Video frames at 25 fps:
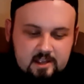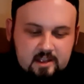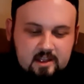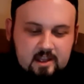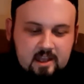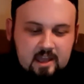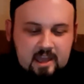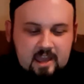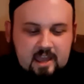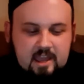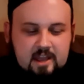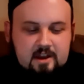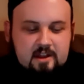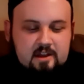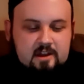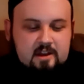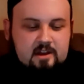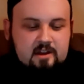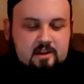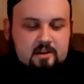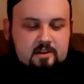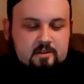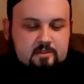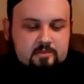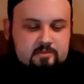And,
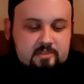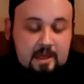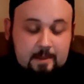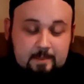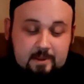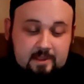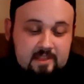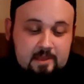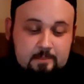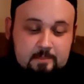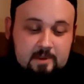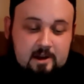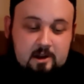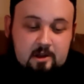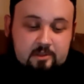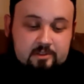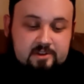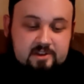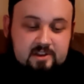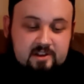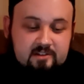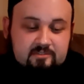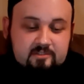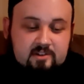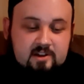I mean, that made all the
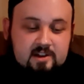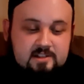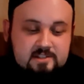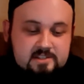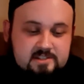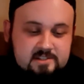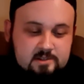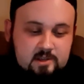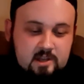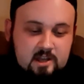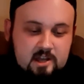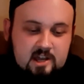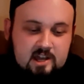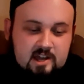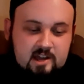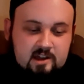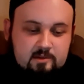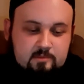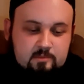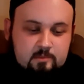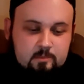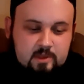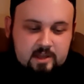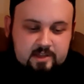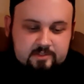difference,
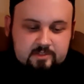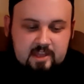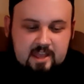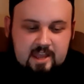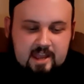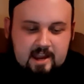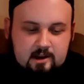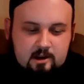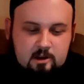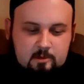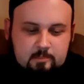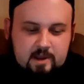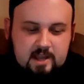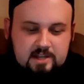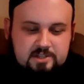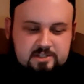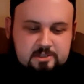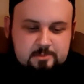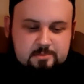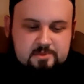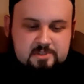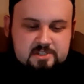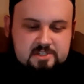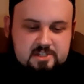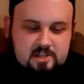like the aggro
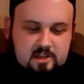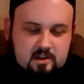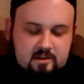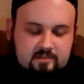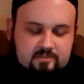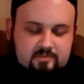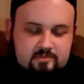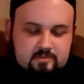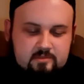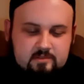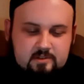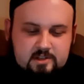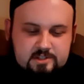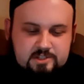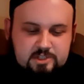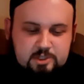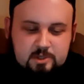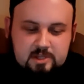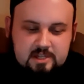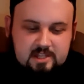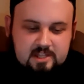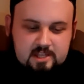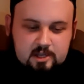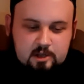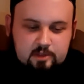matchups and stuff, because you
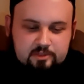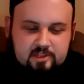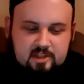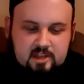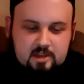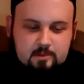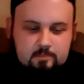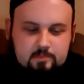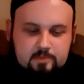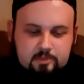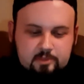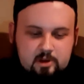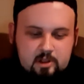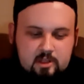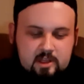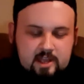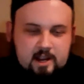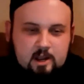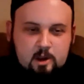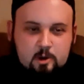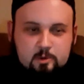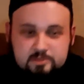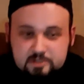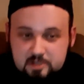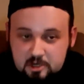can kill them, and they're like,
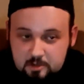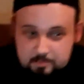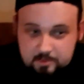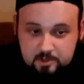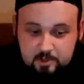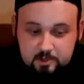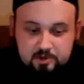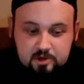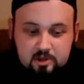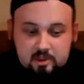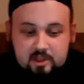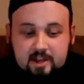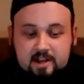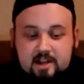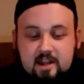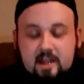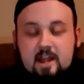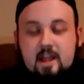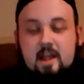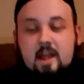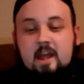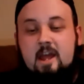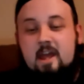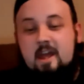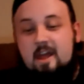oh, Topo, and you're like,
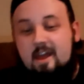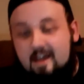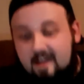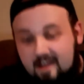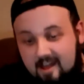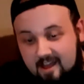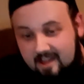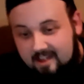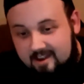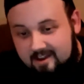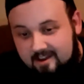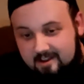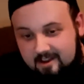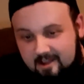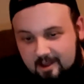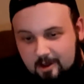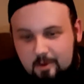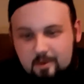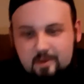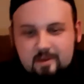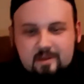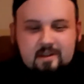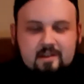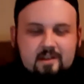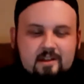huh, no.
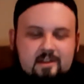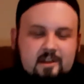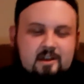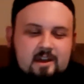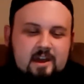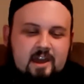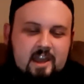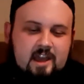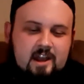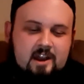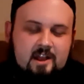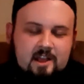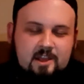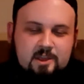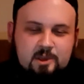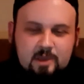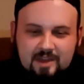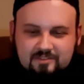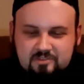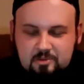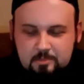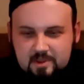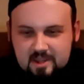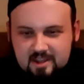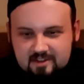And you
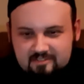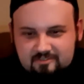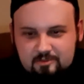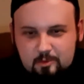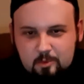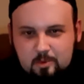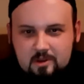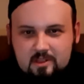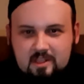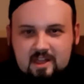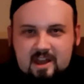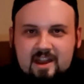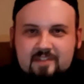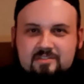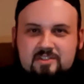have to be at 4 life